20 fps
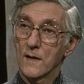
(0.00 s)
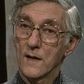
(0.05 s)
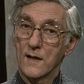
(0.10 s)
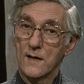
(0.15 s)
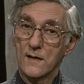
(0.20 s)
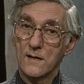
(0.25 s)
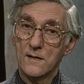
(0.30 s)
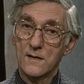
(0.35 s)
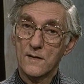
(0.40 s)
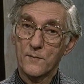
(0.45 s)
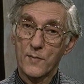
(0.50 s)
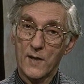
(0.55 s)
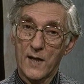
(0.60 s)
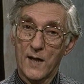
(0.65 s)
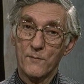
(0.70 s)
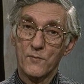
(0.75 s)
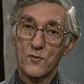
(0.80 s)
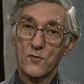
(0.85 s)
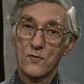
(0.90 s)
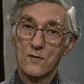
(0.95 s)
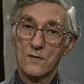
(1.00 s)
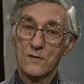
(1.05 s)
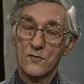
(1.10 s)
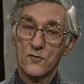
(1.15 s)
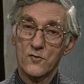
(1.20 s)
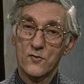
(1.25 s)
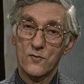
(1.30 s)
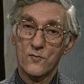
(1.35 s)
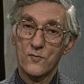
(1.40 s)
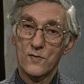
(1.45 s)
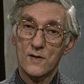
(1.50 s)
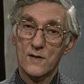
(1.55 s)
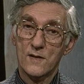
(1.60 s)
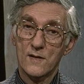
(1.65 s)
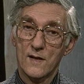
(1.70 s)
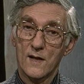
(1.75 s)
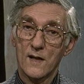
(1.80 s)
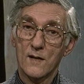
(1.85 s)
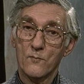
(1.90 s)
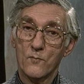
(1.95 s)
And perhaps you can choose a
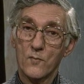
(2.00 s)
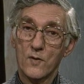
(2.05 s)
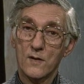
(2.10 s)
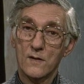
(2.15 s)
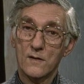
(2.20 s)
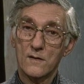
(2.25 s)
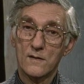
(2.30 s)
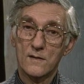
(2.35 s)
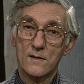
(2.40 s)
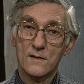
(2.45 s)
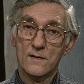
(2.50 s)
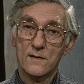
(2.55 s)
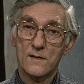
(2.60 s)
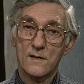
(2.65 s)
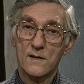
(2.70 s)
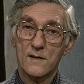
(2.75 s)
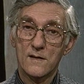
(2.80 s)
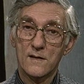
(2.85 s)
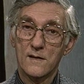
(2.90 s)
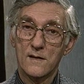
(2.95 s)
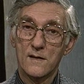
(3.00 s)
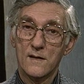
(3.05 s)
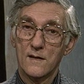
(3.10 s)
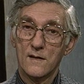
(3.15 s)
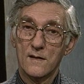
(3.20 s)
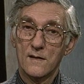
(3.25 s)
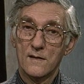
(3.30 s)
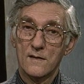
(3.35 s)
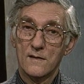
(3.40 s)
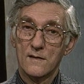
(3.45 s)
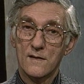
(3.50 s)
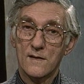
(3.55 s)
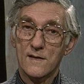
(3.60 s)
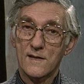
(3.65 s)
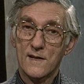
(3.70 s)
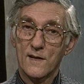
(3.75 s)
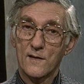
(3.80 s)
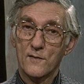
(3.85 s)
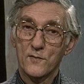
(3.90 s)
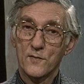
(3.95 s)
time when the
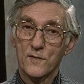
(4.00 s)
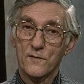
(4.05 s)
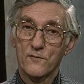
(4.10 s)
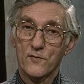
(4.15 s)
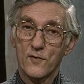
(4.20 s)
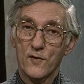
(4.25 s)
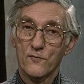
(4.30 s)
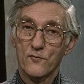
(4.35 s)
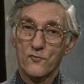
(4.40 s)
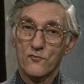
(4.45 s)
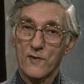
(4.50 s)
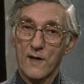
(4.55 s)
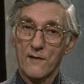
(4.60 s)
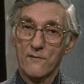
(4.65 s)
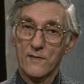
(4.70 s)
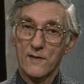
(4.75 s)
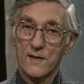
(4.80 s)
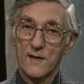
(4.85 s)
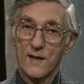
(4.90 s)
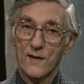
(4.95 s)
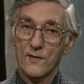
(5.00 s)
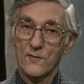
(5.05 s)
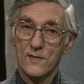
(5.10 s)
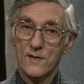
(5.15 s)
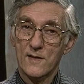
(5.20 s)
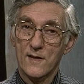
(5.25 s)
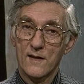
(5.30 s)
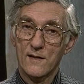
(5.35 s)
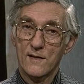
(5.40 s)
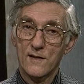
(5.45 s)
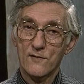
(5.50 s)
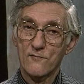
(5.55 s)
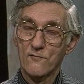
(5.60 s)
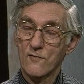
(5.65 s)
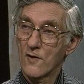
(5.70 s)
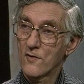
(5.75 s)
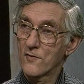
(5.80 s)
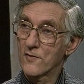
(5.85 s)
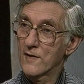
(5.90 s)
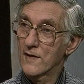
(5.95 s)
sound of traffic outside is
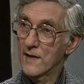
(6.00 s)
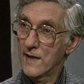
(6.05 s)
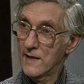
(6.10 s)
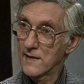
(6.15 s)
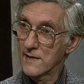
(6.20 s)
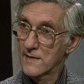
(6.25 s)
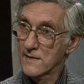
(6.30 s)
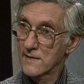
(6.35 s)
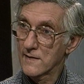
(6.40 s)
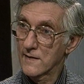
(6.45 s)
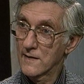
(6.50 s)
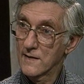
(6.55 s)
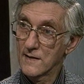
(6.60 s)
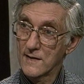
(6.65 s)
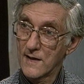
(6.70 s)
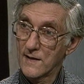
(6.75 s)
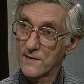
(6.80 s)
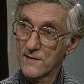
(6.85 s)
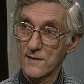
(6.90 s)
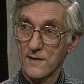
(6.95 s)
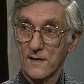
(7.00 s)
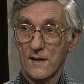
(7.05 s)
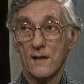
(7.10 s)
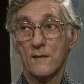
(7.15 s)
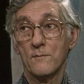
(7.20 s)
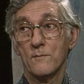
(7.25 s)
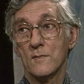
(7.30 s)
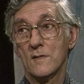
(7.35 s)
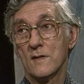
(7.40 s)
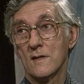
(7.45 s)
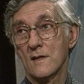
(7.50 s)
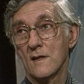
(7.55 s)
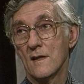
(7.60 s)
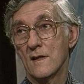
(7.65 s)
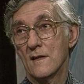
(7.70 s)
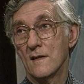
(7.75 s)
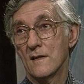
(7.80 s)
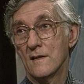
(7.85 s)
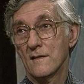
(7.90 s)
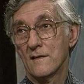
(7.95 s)
rather less than at other times.
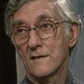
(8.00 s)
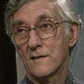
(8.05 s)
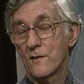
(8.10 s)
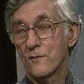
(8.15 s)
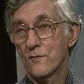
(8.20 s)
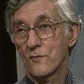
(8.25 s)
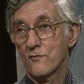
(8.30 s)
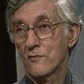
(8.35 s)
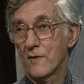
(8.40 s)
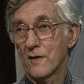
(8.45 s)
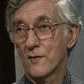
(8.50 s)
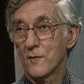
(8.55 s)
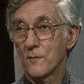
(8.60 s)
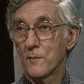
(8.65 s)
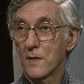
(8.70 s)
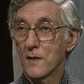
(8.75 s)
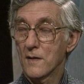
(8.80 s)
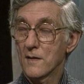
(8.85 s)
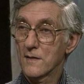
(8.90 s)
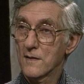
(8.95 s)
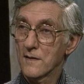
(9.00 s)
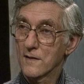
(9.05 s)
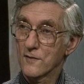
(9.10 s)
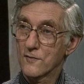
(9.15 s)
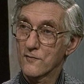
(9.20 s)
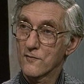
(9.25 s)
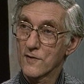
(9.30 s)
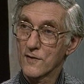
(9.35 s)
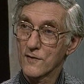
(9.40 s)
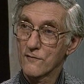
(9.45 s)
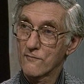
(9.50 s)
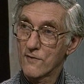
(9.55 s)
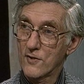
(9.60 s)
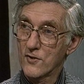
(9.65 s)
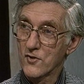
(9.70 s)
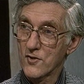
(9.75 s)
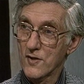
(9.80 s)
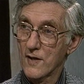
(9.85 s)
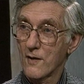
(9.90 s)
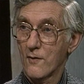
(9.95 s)
Don't try to meditate during the
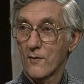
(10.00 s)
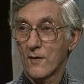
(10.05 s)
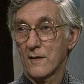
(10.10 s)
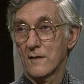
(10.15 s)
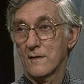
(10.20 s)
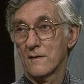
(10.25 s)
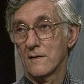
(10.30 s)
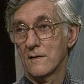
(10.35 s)
rush hour.